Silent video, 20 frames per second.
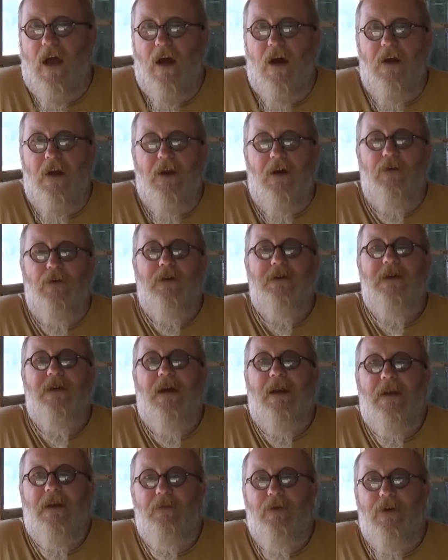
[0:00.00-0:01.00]
I know
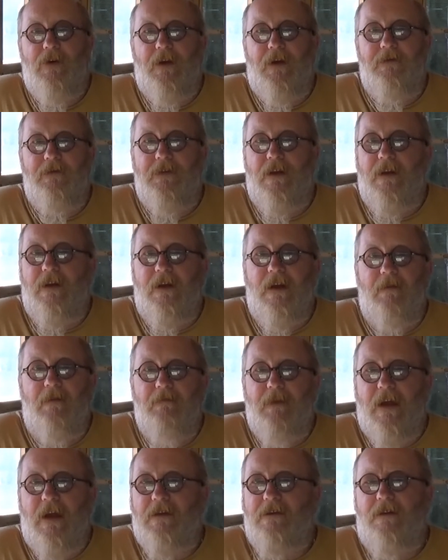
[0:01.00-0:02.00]
exactly what note's going to
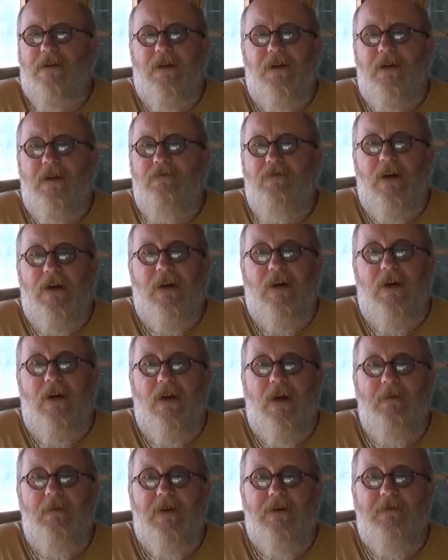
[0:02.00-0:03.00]
come next, and I don't really know
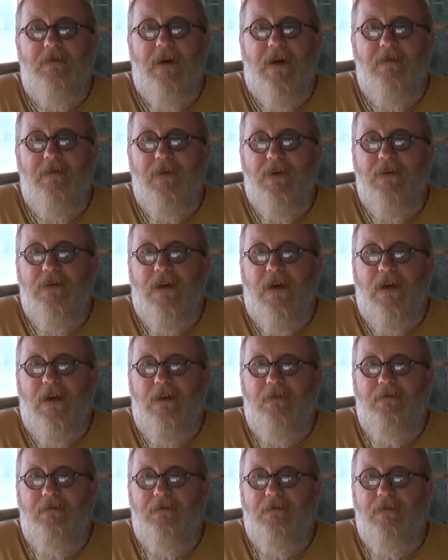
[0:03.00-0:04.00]
that much about music,
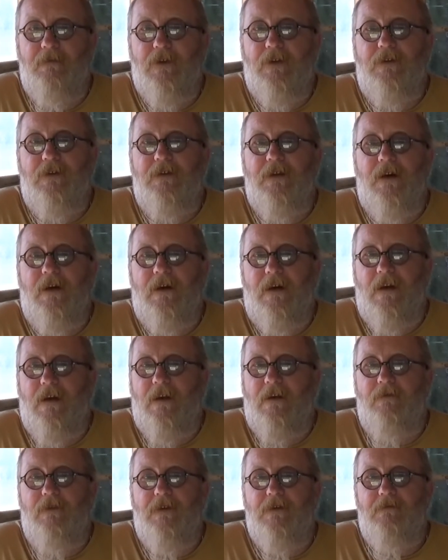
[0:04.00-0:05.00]
but I
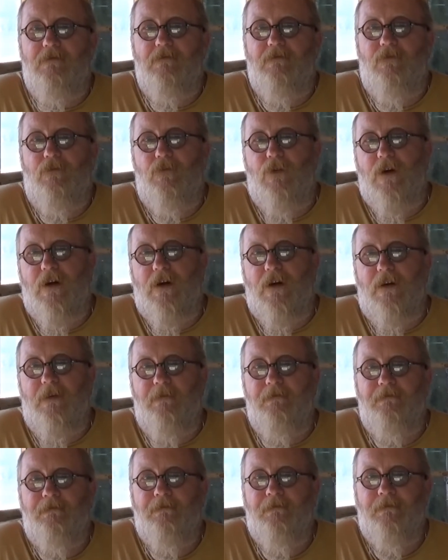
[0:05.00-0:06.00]
love his work.
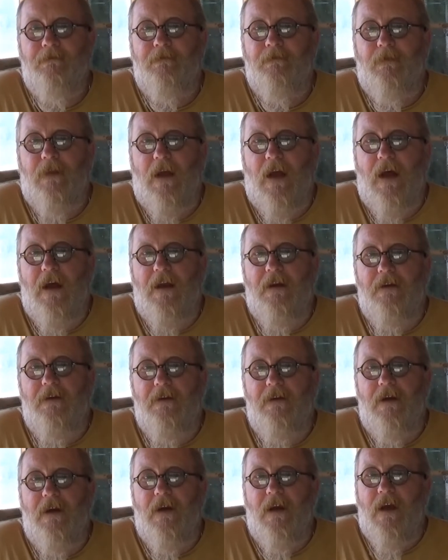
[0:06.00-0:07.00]
And
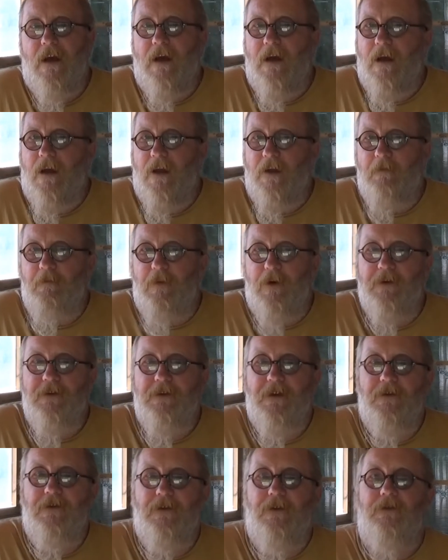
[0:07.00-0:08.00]
the
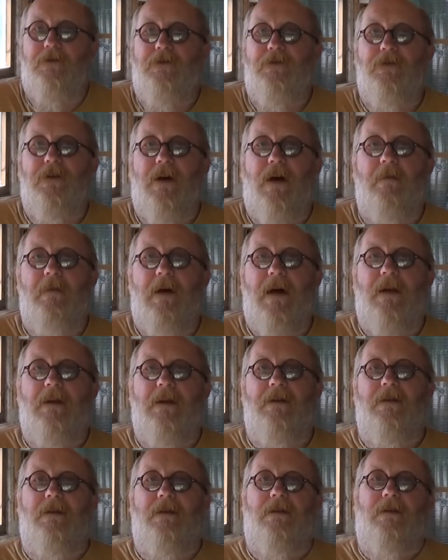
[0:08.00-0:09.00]
Bonzo Dog Doodah Band.